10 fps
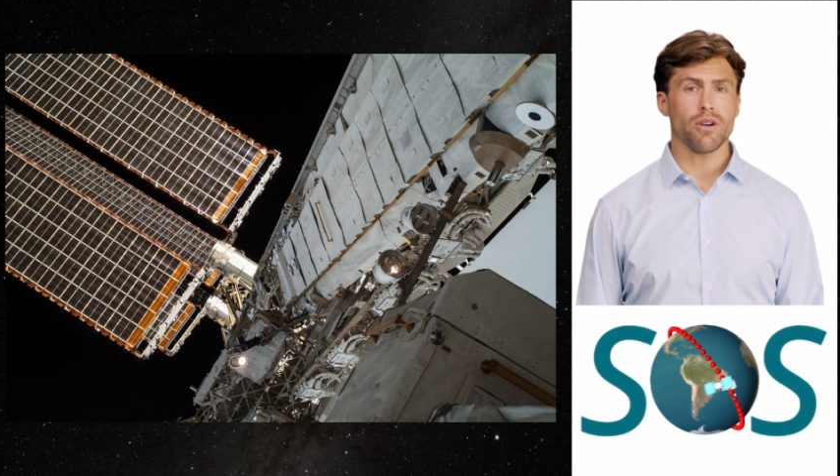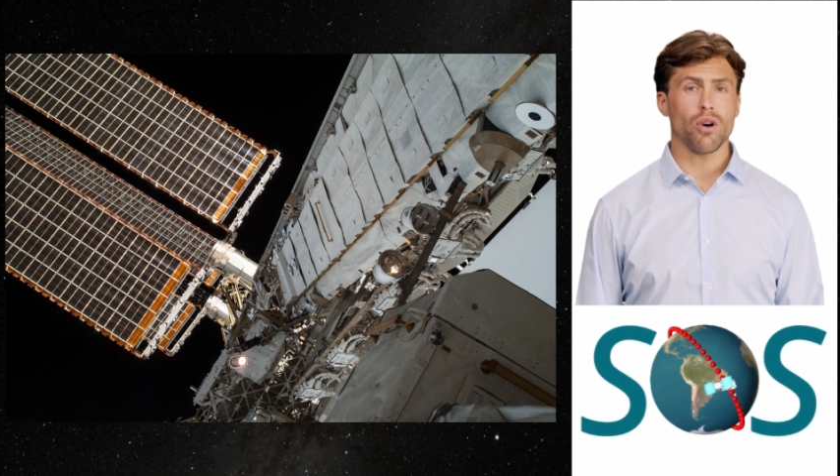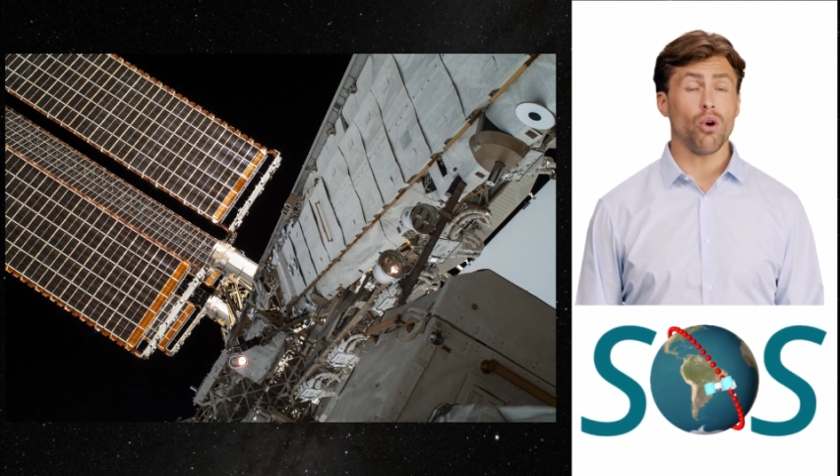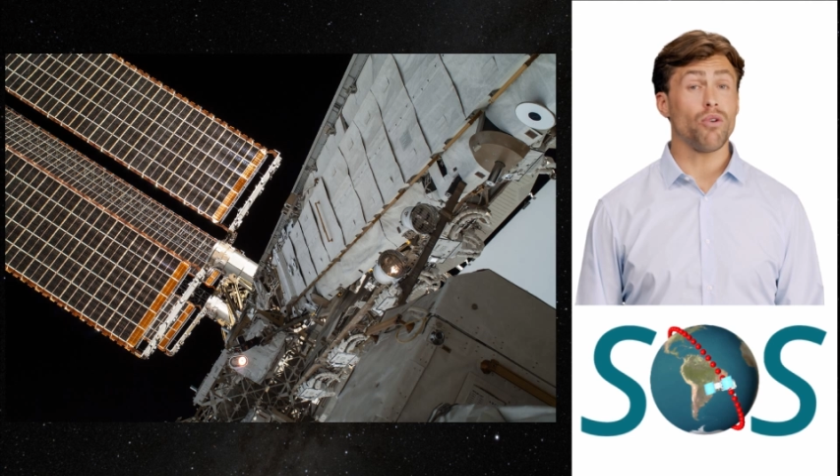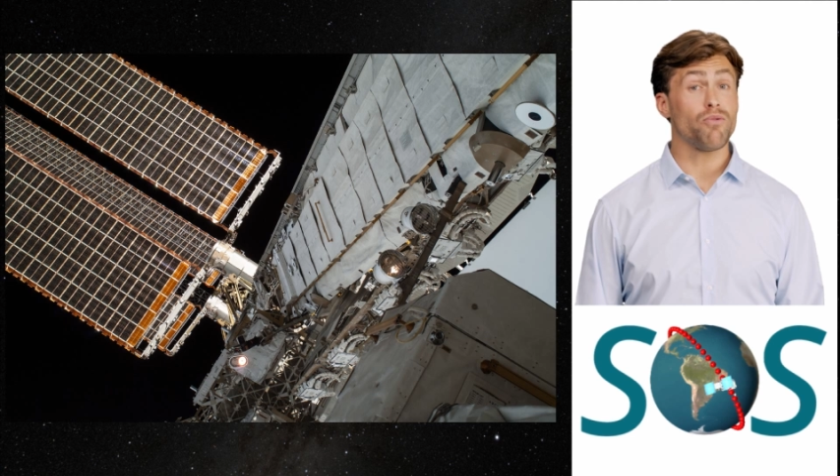
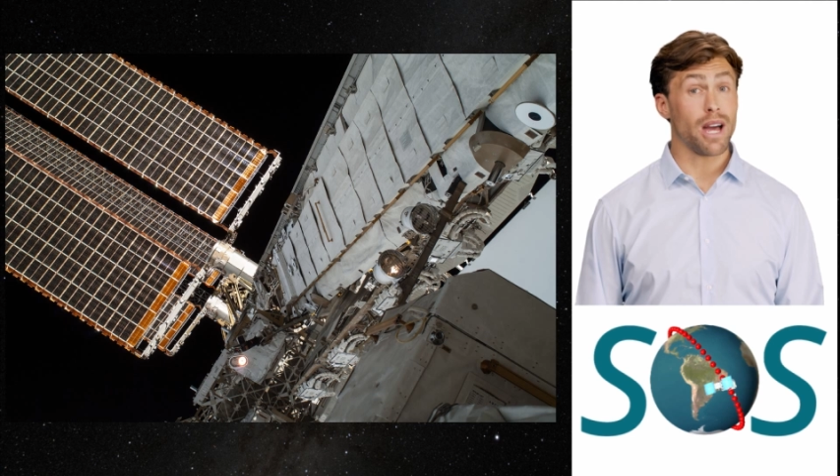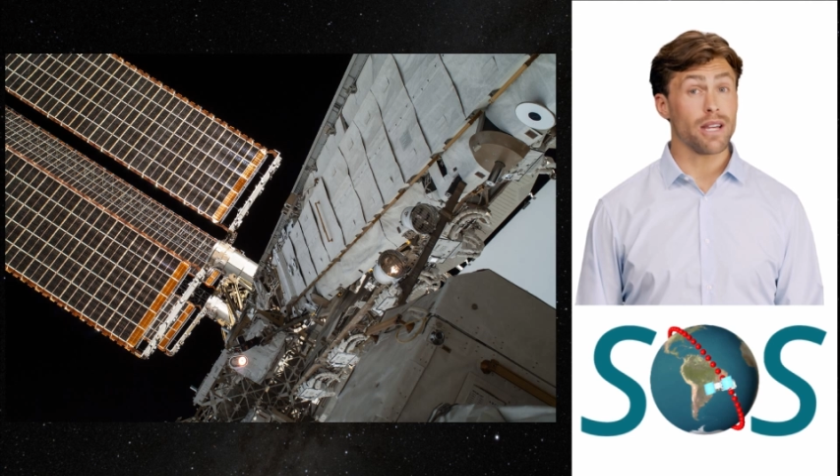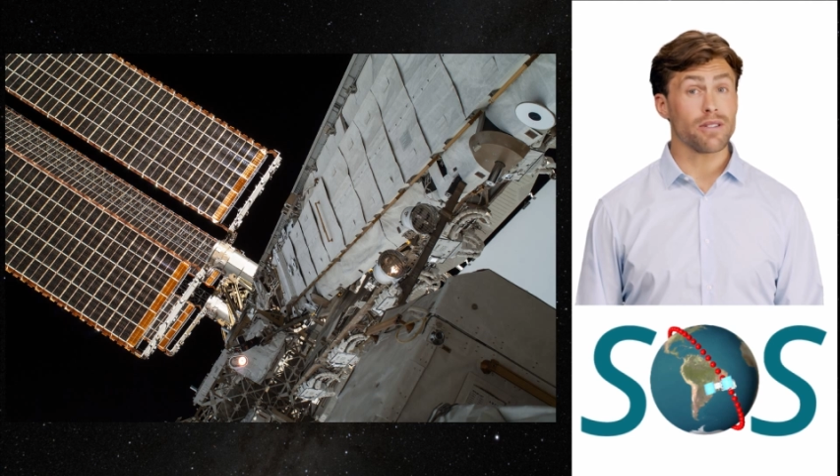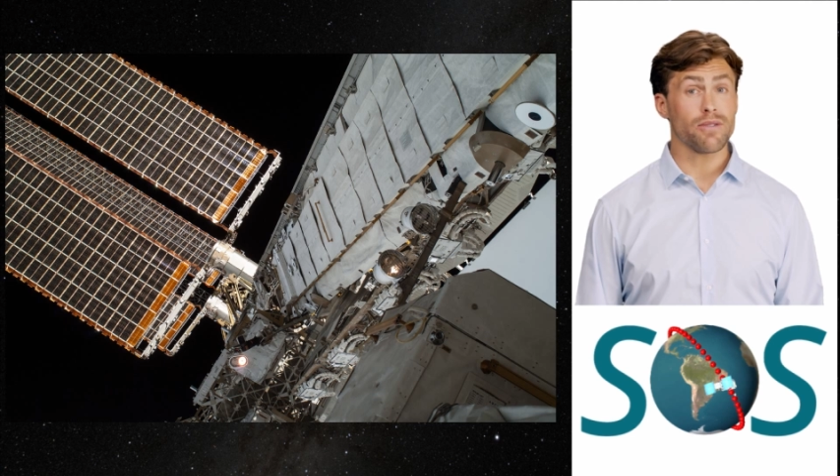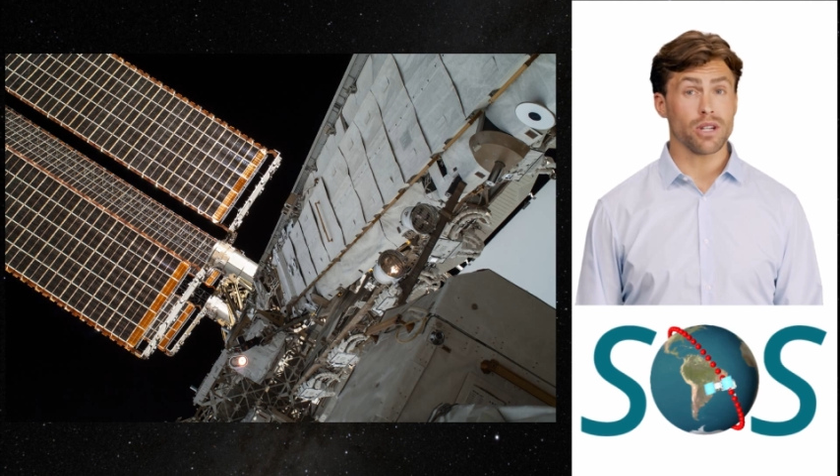or
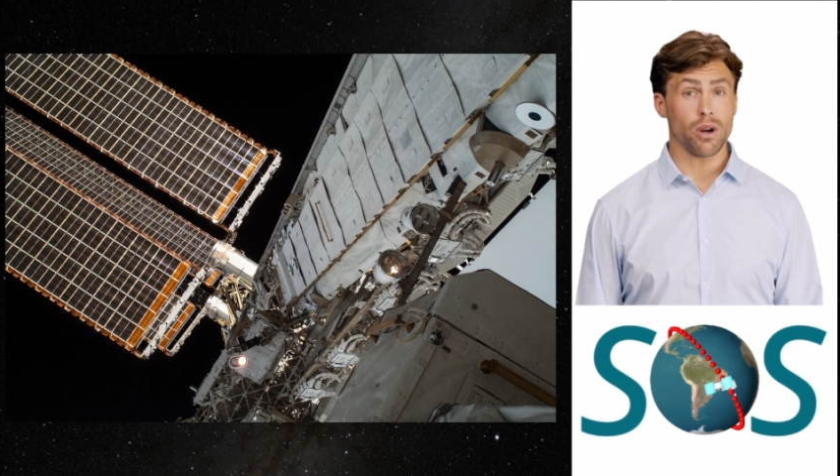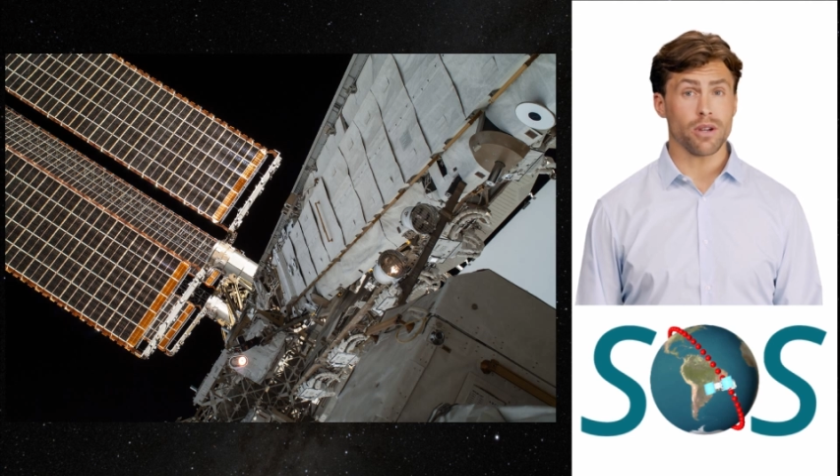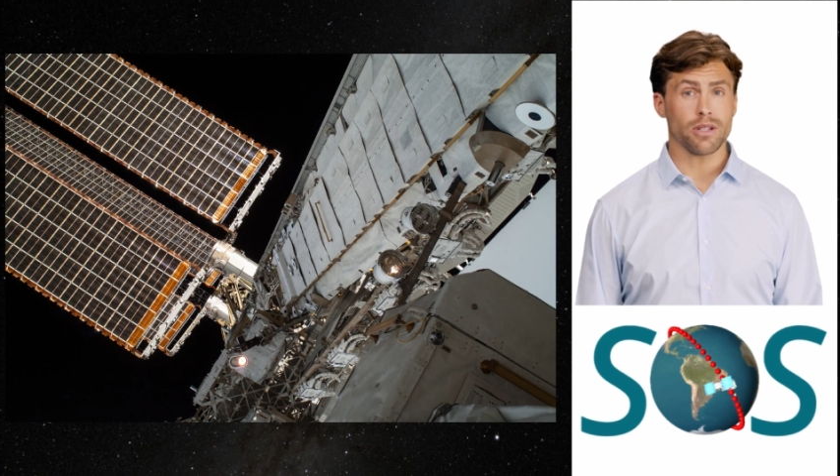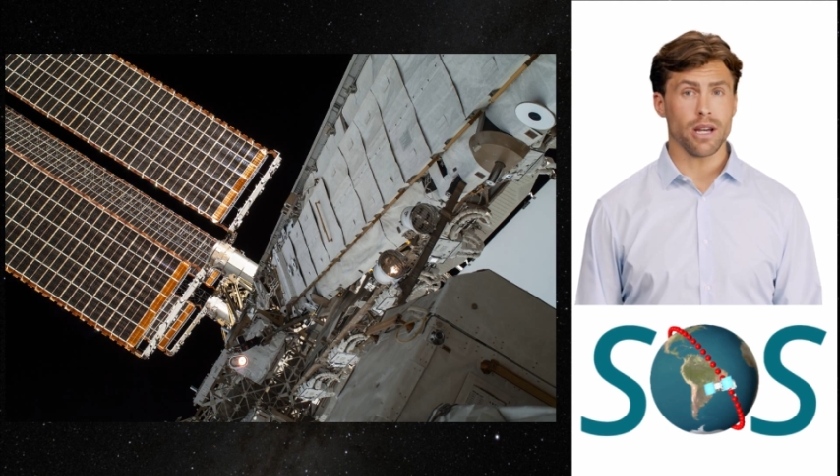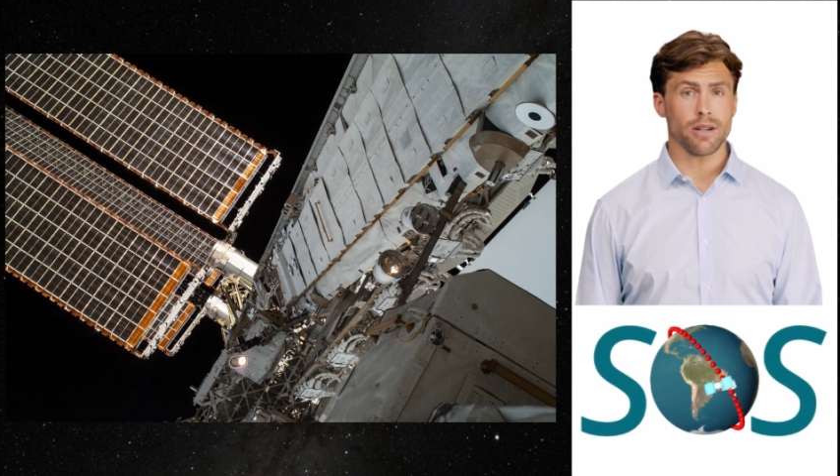arrays of solar
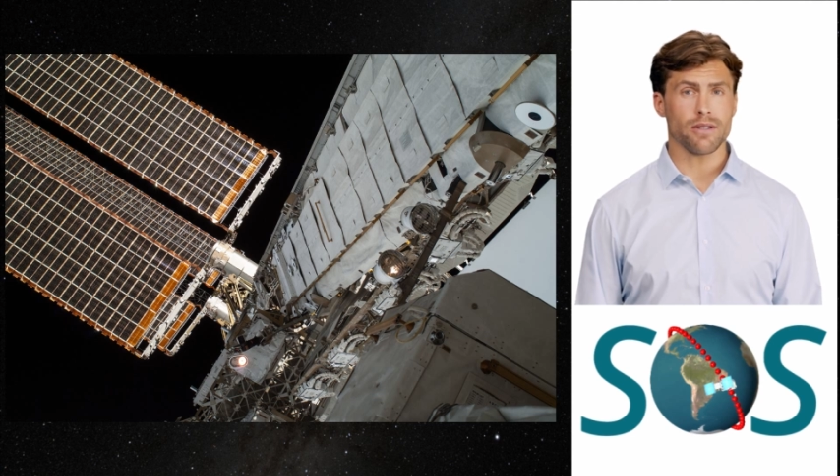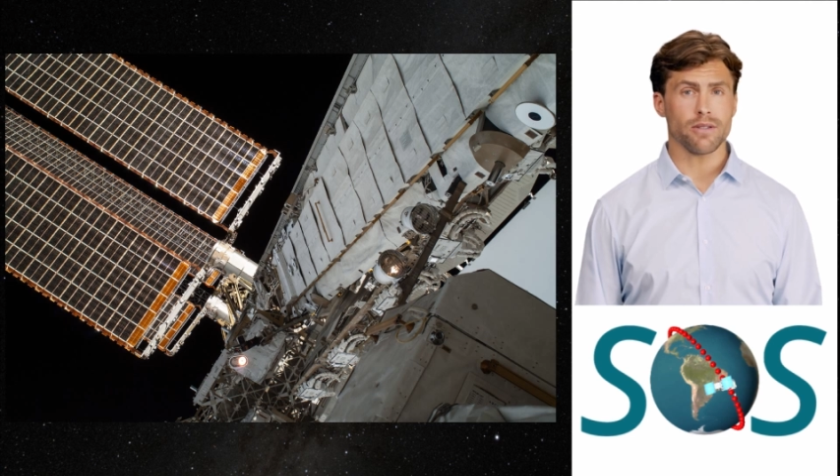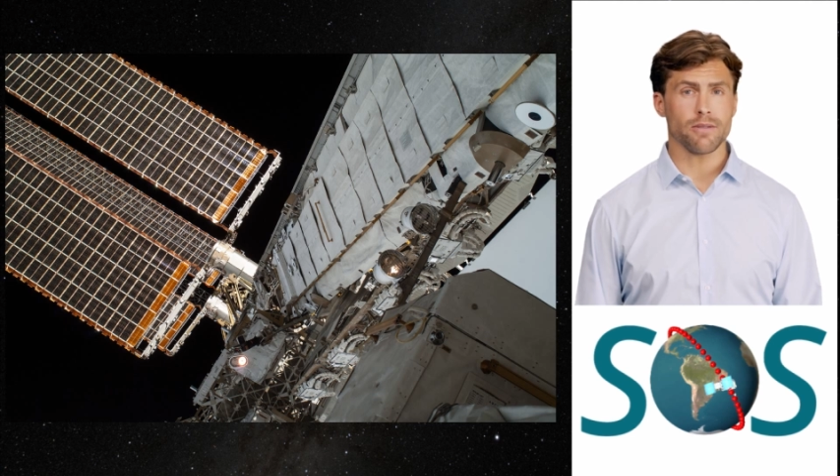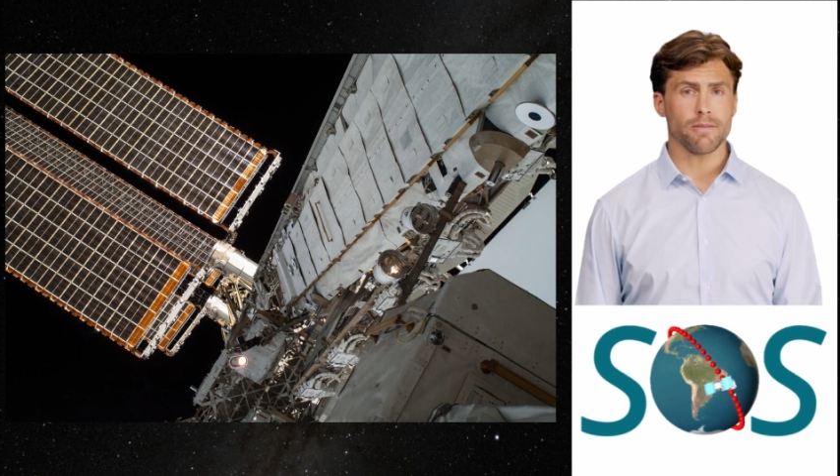cells.